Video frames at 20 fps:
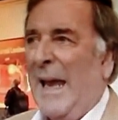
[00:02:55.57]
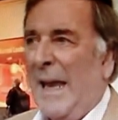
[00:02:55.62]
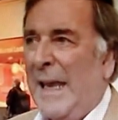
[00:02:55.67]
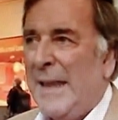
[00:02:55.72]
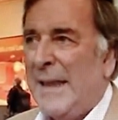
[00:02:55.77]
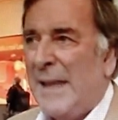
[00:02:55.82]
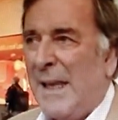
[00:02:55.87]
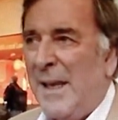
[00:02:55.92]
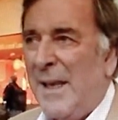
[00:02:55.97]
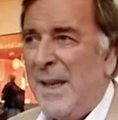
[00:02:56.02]

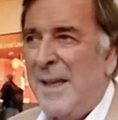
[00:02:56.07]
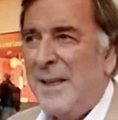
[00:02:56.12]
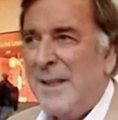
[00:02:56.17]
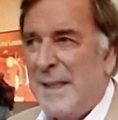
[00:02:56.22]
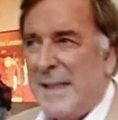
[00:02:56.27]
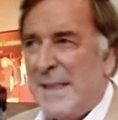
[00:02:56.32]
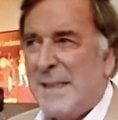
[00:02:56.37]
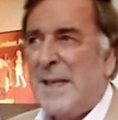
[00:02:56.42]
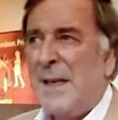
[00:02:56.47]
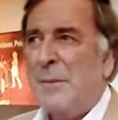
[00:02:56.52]
In the light of
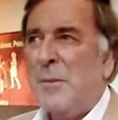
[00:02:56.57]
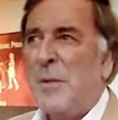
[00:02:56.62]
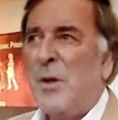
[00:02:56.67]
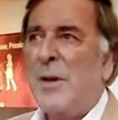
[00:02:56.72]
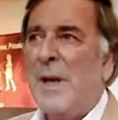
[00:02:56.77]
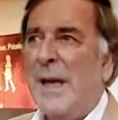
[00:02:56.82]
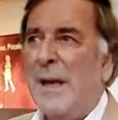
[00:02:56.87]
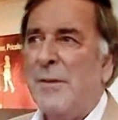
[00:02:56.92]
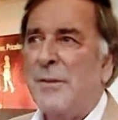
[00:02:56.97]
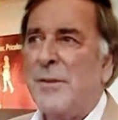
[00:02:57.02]
this, I'm
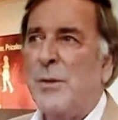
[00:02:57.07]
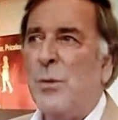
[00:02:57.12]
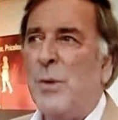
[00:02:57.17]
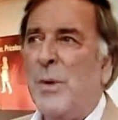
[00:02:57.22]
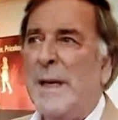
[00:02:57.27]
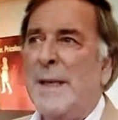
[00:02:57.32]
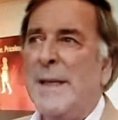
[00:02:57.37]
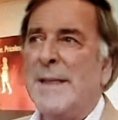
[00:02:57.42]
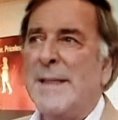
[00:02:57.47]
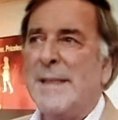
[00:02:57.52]
going to have to
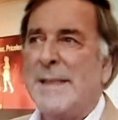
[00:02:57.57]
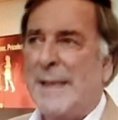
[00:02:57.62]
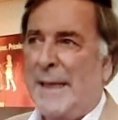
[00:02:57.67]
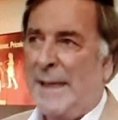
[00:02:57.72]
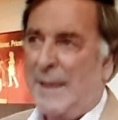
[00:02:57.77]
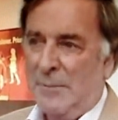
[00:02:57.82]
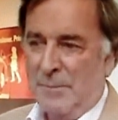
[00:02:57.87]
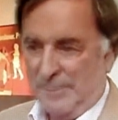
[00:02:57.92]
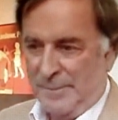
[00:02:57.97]
wait and see,